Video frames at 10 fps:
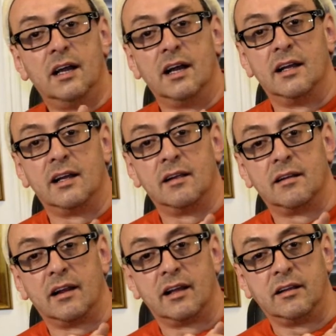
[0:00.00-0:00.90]

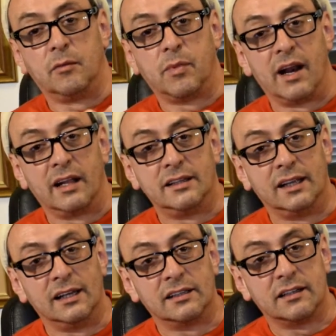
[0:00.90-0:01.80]
like, you know, pan and
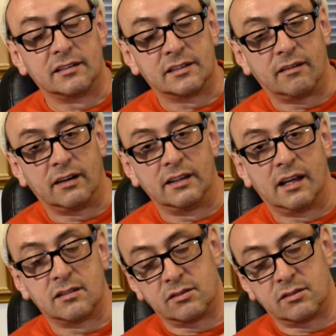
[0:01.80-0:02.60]
tilt and stuff like that.